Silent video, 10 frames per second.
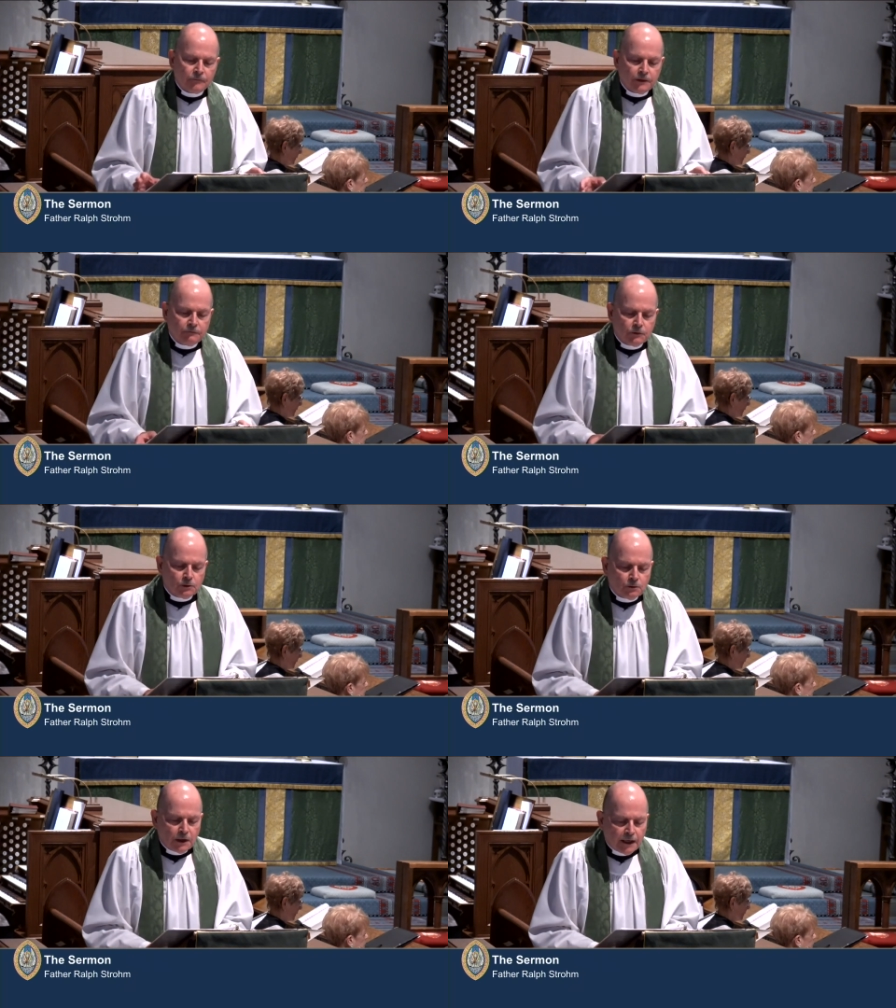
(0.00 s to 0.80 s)
If
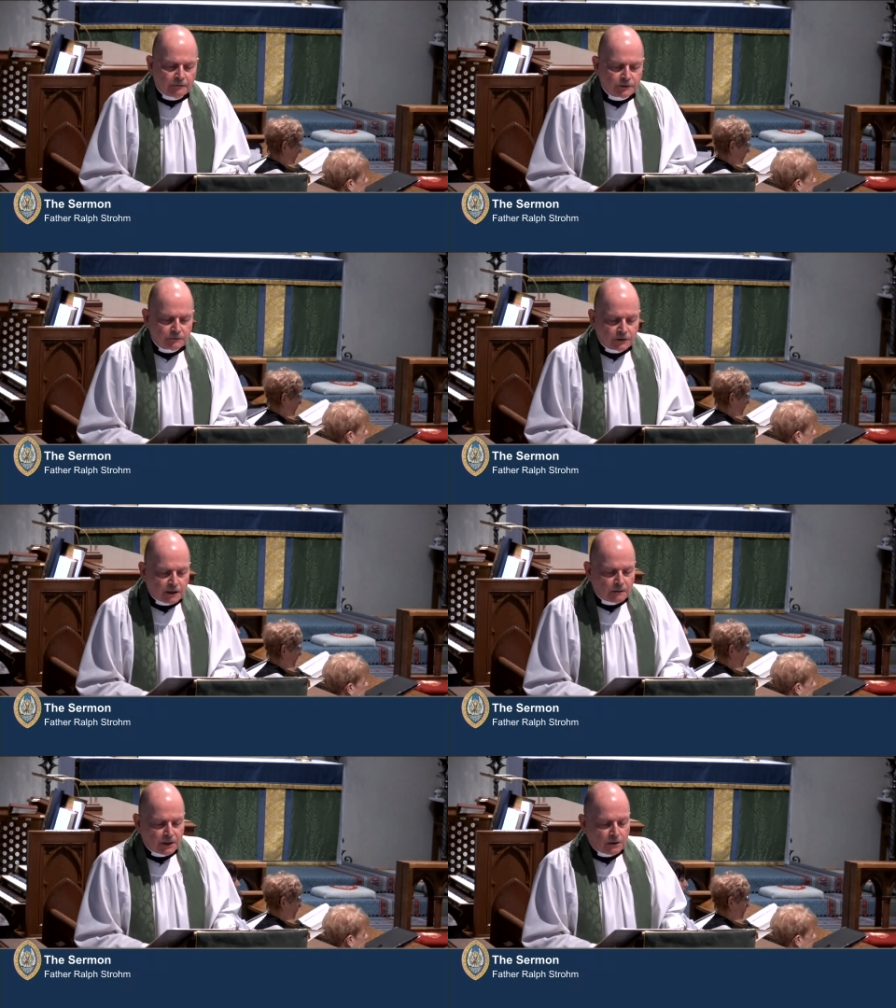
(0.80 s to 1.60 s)
you have
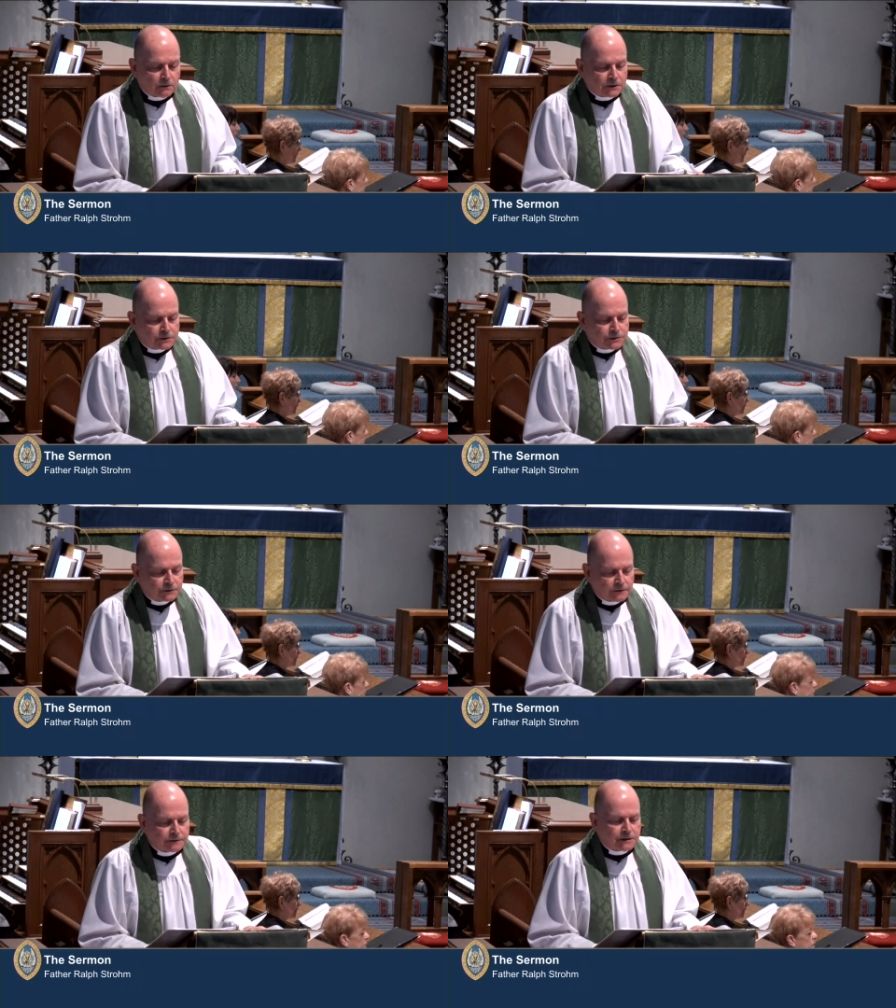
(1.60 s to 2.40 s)
environmental
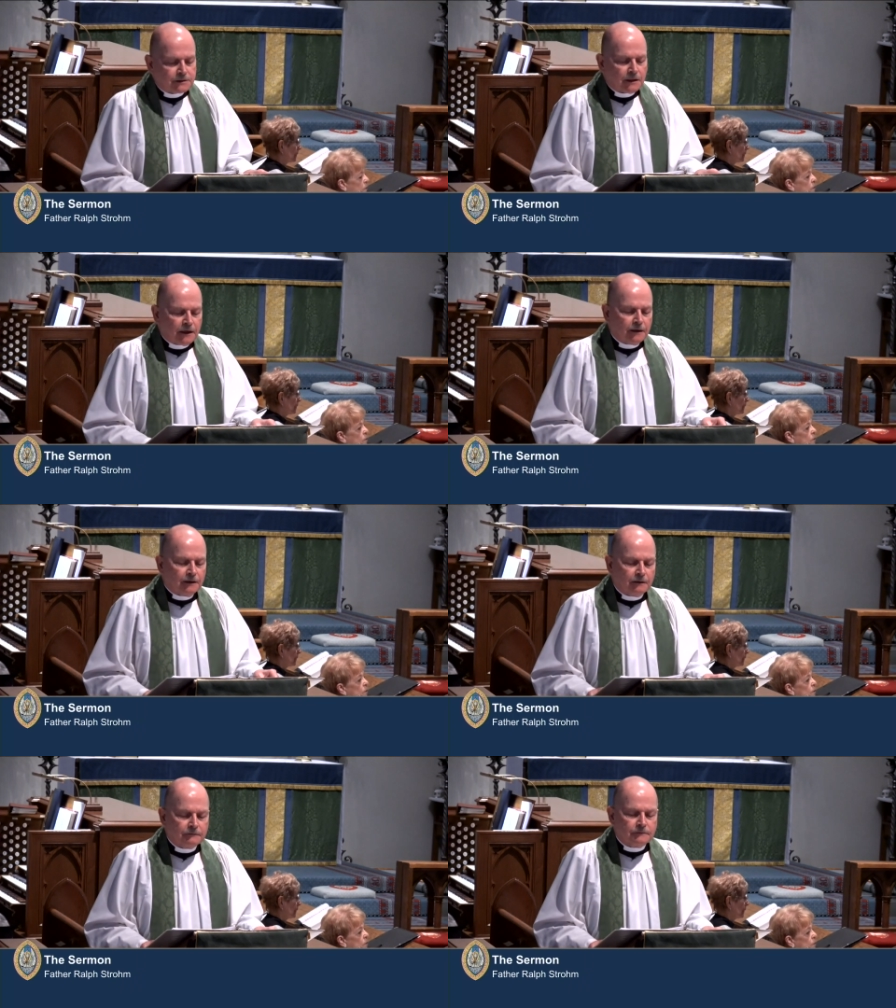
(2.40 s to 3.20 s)
concerns, as I
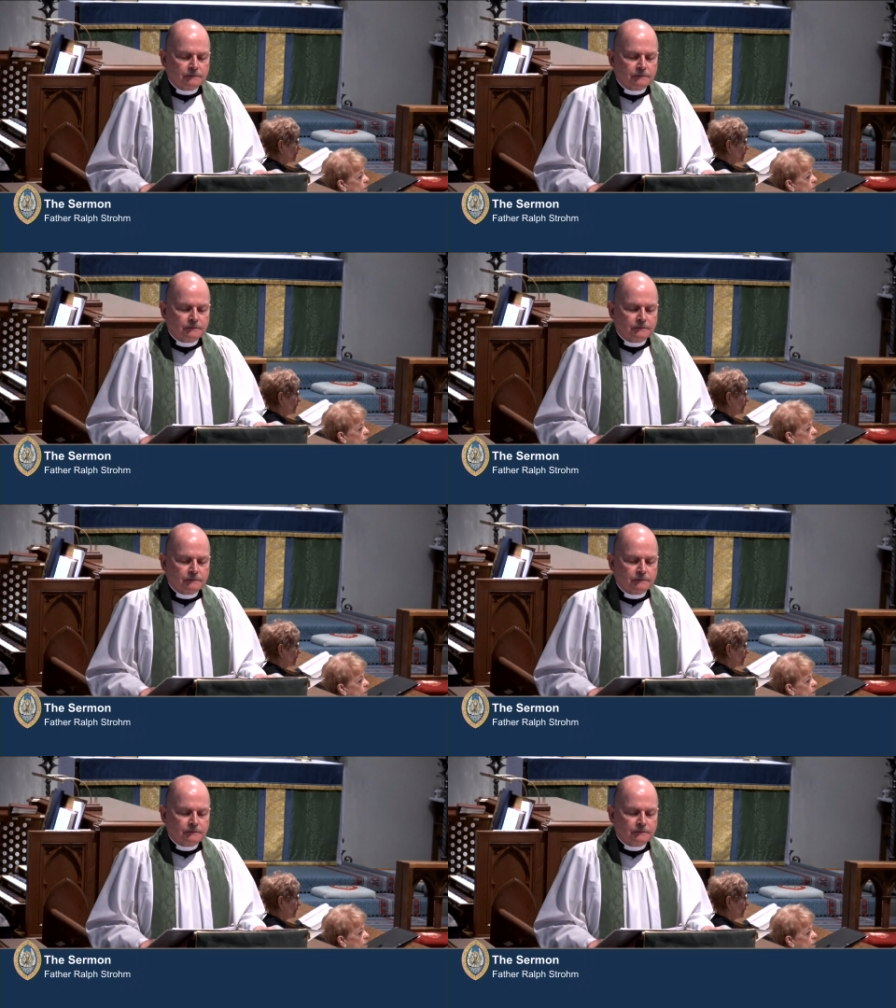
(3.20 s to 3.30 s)
have,